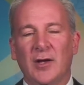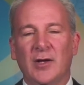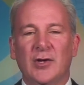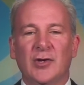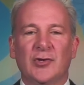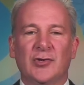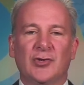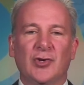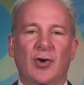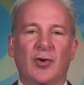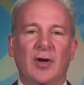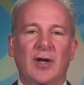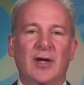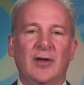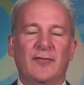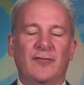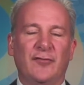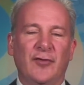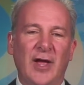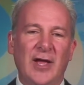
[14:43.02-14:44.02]
So
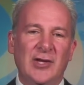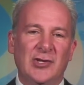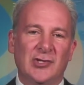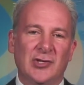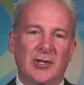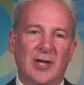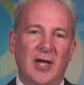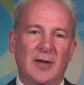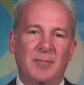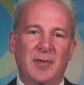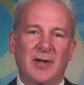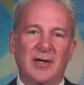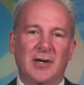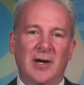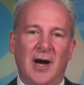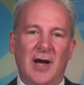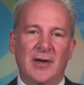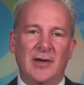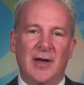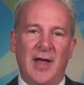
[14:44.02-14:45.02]
inflation had been
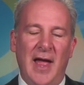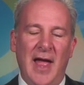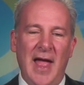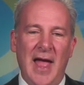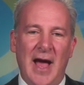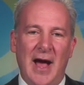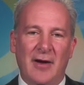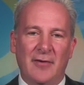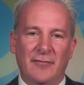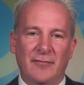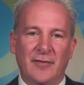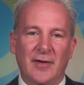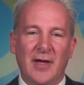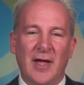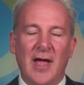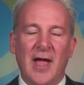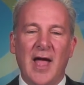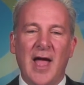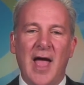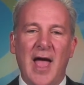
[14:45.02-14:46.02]
cut in half.
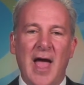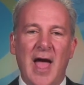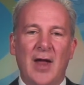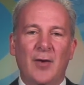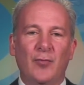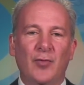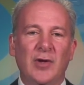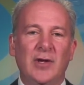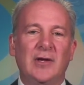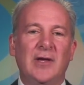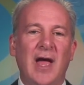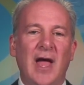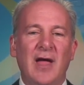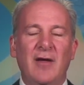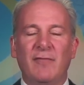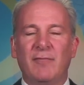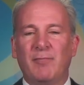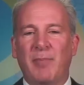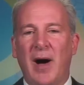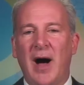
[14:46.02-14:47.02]
And we
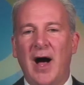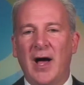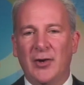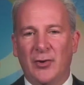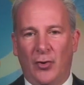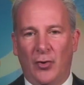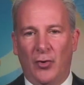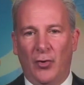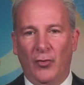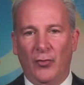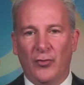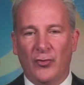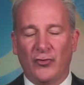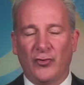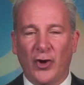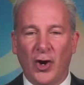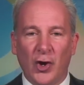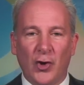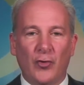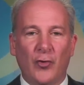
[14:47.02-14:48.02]
gave
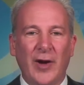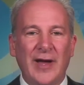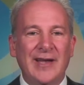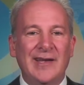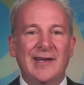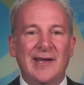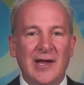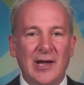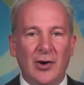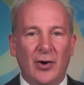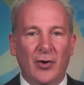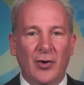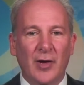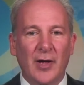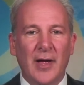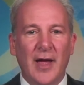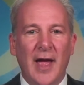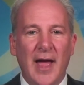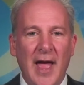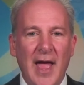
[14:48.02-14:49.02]
bondholders a great deal.
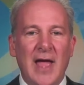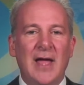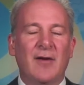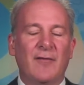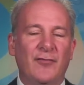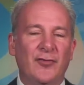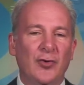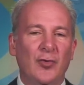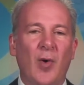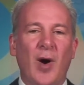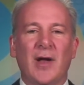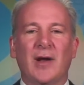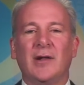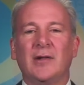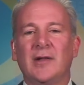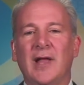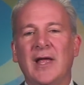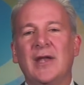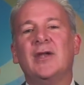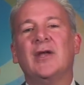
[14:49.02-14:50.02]
Hey, if you want to
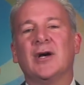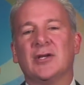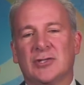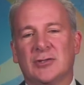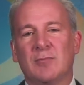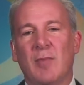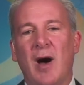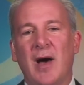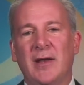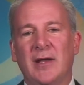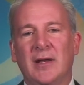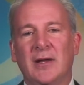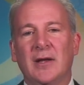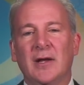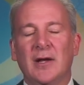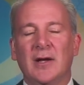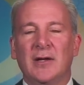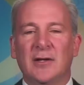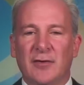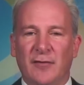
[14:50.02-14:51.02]
lend us money,
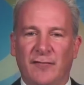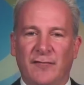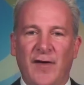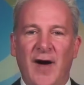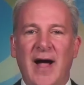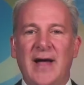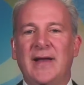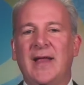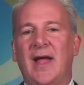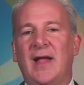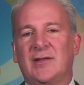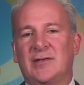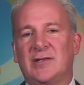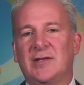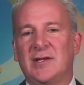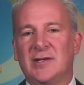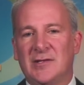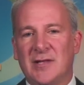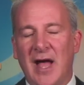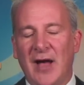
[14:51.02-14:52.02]
to finance
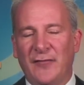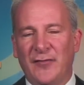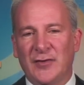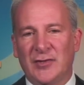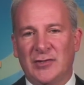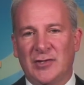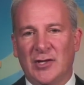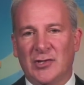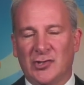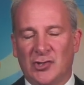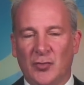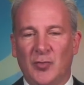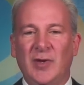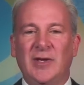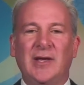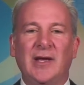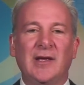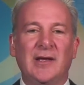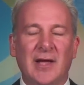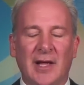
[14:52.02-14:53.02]
these deficits so we
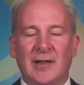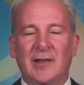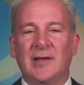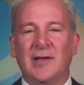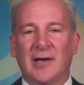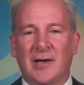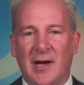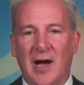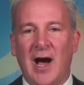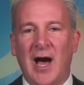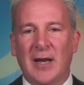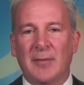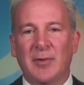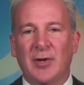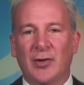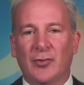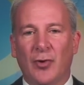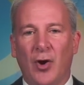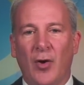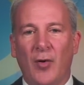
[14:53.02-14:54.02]
can get the economy
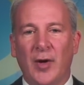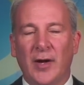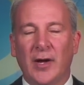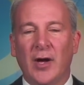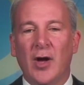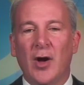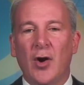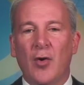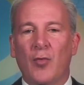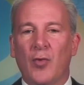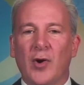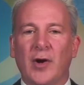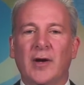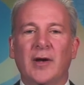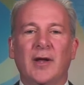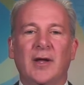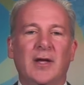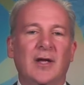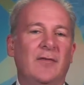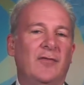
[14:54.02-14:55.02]
growing. We're
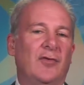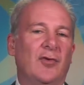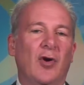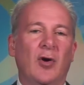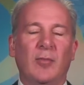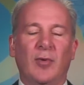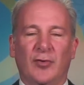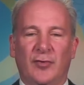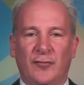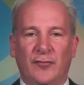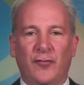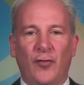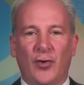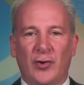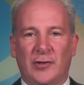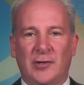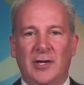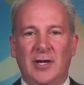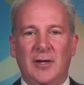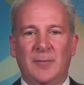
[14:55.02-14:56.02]
going to give you almost
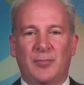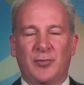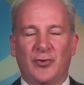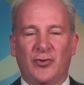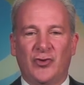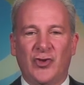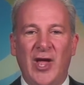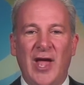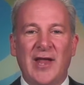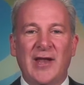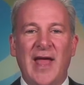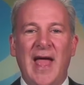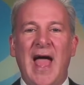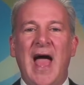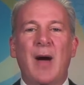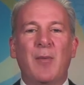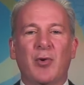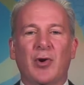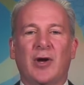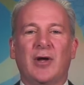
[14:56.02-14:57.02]
14%
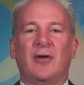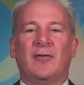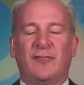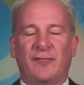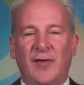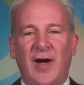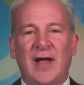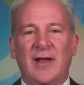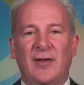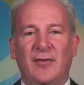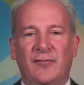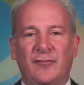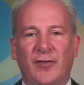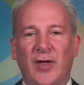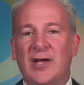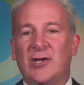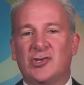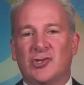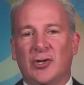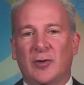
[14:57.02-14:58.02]
and we're going to fight
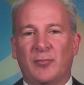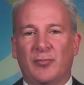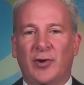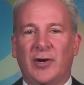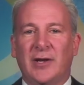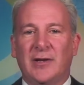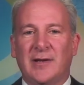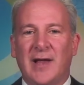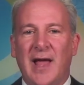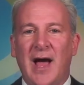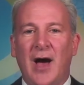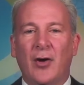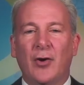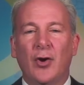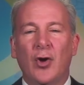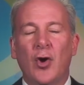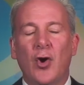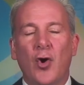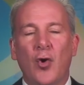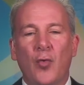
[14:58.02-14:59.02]
inflation and bring it down.
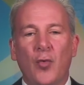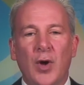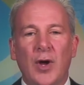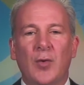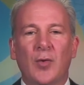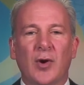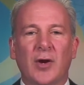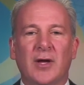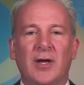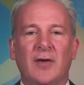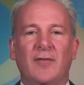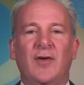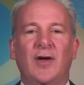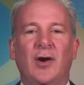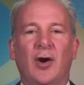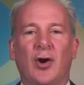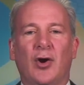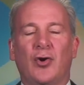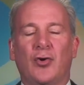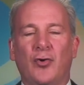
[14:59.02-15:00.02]
We were giving
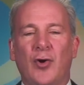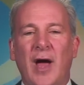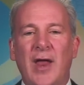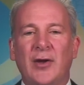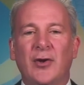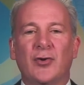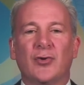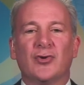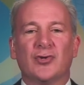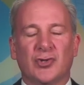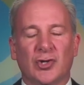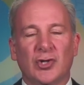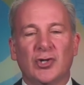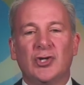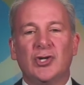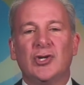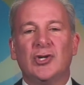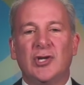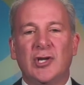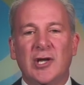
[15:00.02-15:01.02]
our creditors a
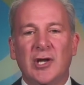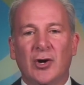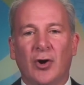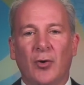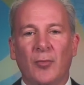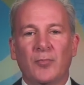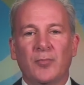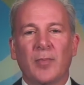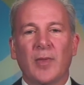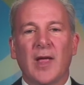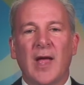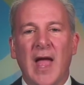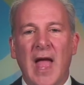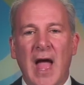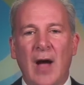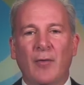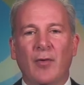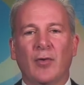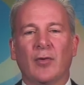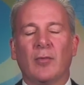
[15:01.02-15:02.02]
good deal
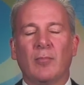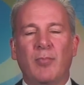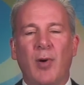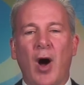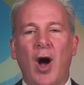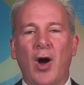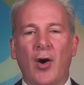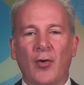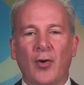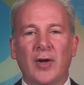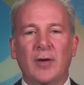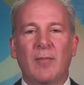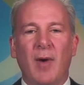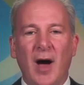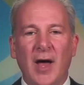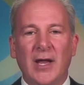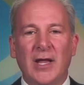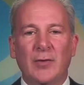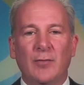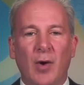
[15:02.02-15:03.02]
and we were borrowing
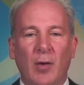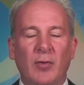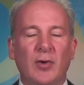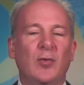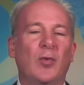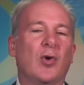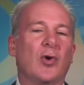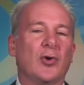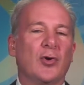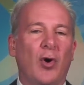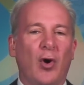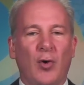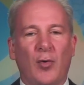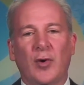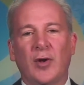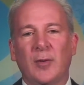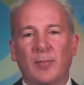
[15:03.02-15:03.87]
money when we weren't already